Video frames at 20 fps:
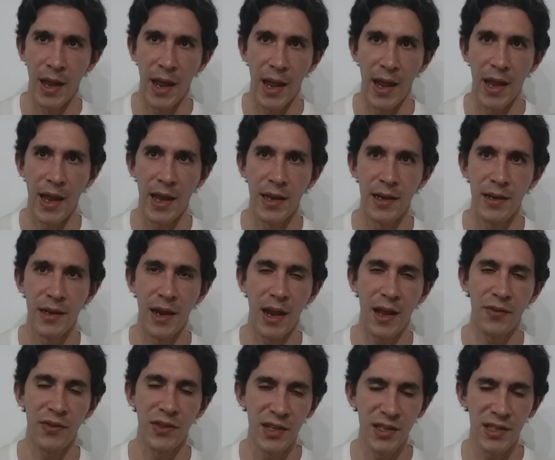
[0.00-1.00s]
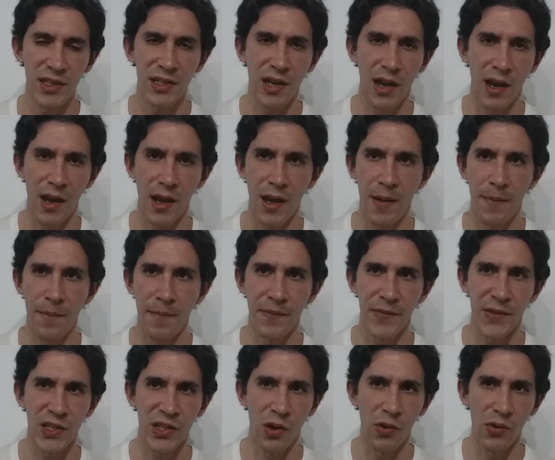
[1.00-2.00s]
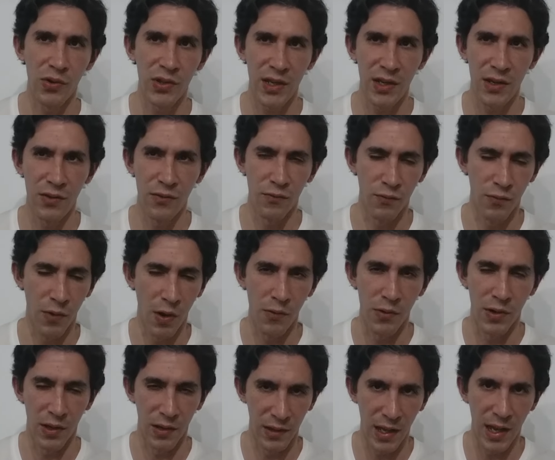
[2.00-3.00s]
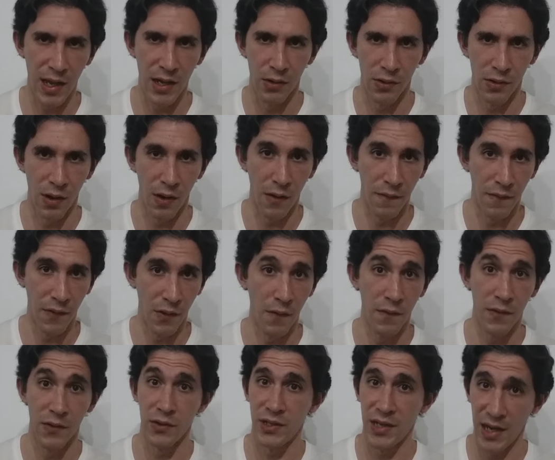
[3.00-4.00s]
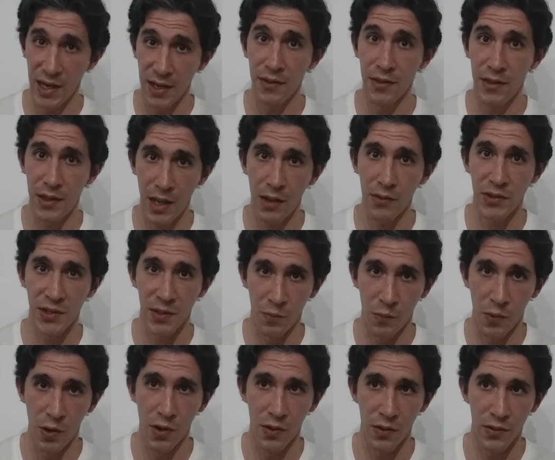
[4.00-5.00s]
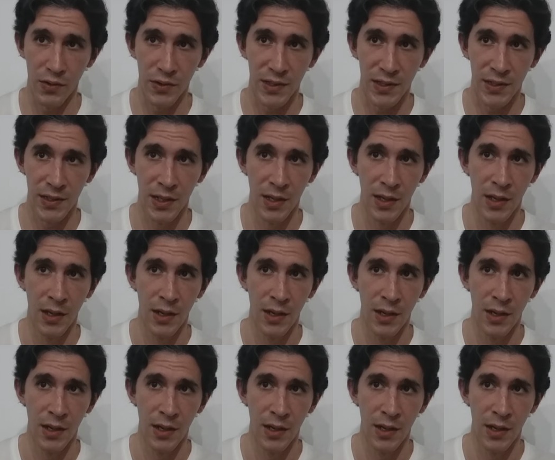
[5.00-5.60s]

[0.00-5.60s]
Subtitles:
And at this time, Tolkien wrote a letter of over 10,000 words